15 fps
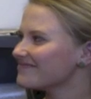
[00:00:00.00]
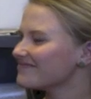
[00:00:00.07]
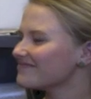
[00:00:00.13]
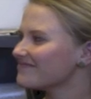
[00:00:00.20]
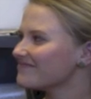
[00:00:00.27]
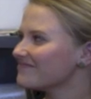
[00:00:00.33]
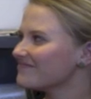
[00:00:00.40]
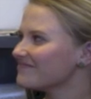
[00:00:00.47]

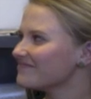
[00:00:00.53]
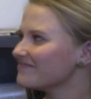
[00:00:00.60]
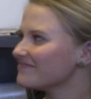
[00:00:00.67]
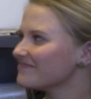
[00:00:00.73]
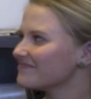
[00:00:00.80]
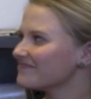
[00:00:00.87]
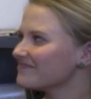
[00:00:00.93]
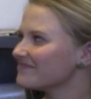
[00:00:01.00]

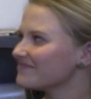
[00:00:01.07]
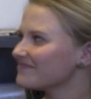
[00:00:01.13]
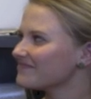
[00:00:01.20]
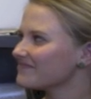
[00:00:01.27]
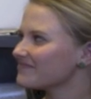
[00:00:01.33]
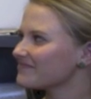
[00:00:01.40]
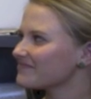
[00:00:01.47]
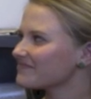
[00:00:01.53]

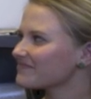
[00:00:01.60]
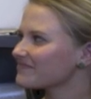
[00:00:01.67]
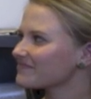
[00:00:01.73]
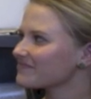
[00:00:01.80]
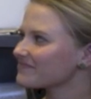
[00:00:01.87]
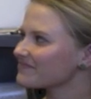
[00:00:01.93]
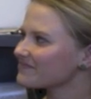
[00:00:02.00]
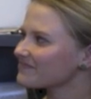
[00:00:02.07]

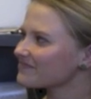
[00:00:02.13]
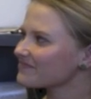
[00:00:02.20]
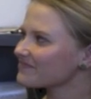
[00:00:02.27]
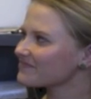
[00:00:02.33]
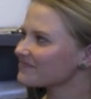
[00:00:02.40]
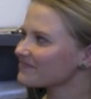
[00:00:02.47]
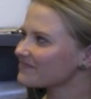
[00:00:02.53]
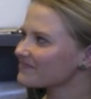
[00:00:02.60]

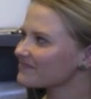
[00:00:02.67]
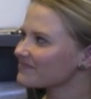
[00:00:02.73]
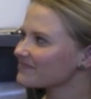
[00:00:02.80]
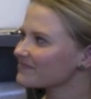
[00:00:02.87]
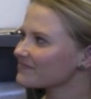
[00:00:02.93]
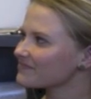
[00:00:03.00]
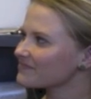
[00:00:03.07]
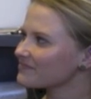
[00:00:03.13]

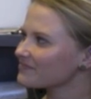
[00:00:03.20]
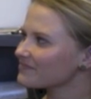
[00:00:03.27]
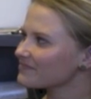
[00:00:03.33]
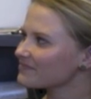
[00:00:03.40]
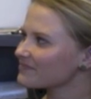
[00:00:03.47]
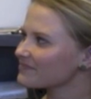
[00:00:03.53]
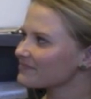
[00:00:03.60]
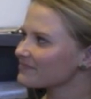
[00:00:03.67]

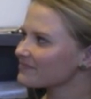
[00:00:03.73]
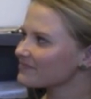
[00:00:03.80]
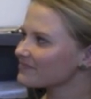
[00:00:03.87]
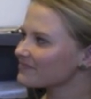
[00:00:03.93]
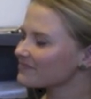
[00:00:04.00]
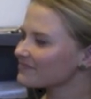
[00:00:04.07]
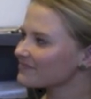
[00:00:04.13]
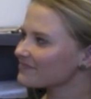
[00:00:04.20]

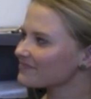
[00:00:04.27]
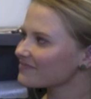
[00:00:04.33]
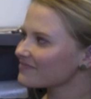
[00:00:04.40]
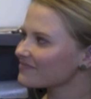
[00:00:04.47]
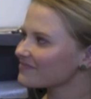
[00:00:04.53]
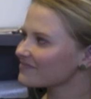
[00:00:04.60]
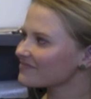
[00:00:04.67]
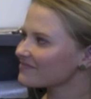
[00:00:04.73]

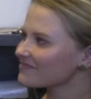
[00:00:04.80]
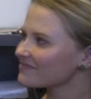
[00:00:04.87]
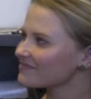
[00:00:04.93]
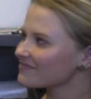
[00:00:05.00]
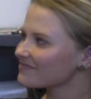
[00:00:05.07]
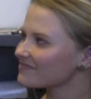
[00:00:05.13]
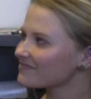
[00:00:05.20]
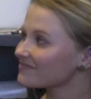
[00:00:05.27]

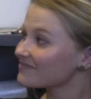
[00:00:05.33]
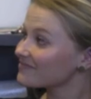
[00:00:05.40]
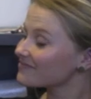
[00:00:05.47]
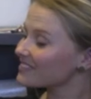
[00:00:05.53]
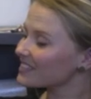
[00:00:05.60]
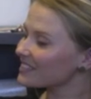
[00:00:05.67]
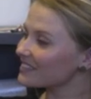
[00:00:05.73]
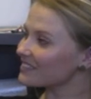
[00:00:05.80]

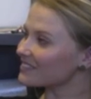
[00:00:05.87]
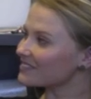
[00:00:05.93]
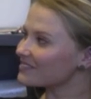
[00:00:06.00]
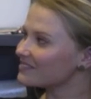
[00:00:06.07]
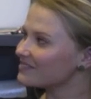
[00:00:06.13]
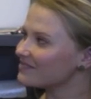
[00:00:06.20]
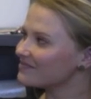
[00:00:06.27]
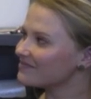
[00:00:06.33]

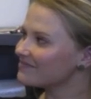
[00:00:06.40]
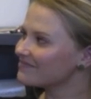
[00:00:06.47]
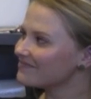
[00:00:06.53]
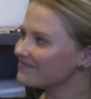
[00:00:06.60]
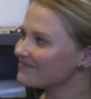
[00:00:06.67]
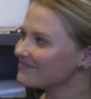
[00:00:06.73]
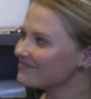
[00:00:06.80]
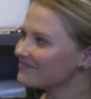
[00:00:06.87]

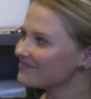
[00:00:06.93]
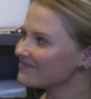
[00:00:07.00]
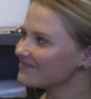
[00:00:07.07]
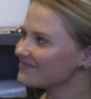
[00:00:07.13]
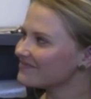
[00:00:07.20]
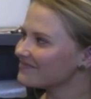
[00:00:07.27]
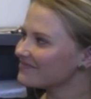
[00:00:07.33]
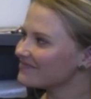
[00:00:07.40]

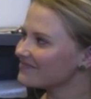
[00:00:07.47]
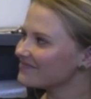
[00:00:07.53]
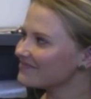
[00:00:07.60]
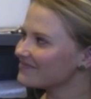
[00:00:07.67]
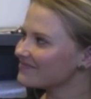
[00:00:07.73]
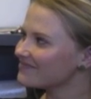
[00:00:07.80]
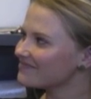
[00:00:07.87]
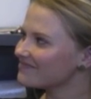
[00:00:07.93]
This person isn't speaking.